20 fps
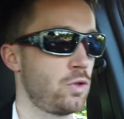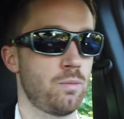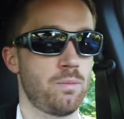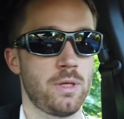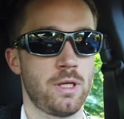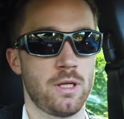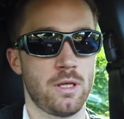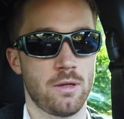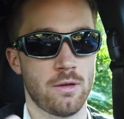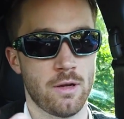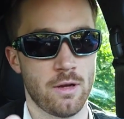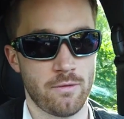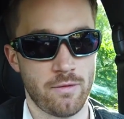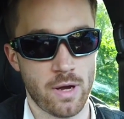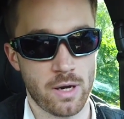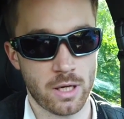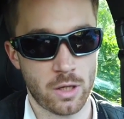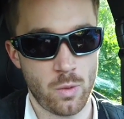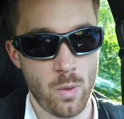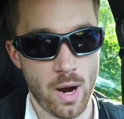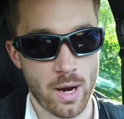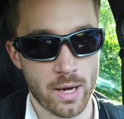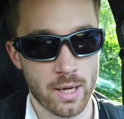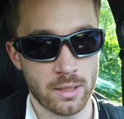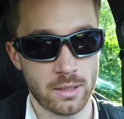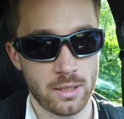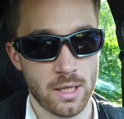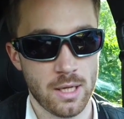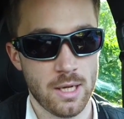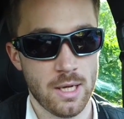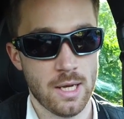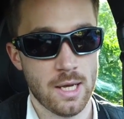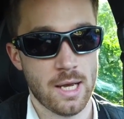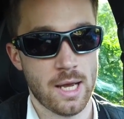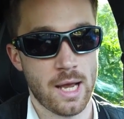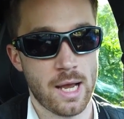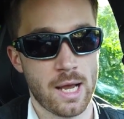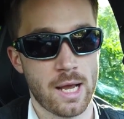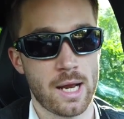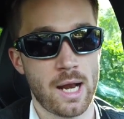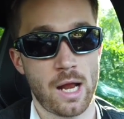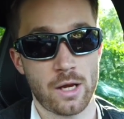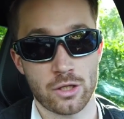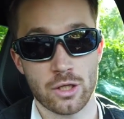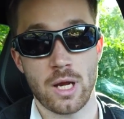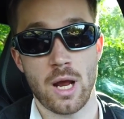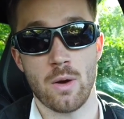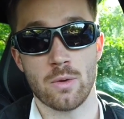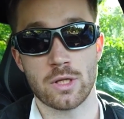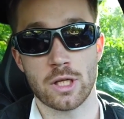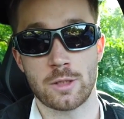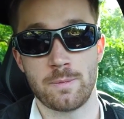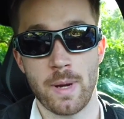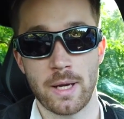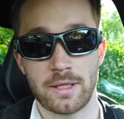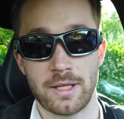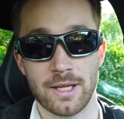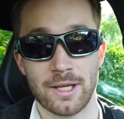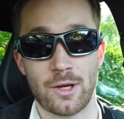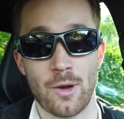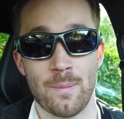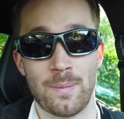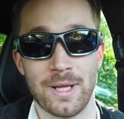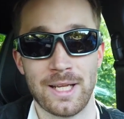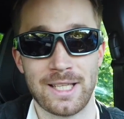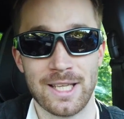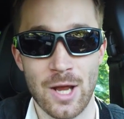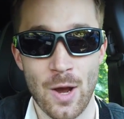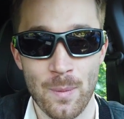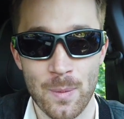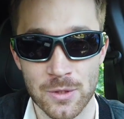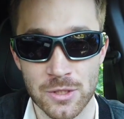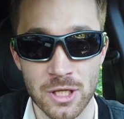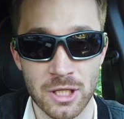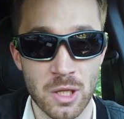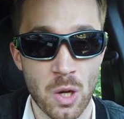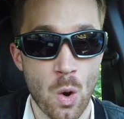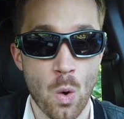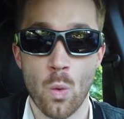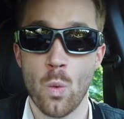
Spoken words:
to be very quiet, and actually I was expecting completely opposite.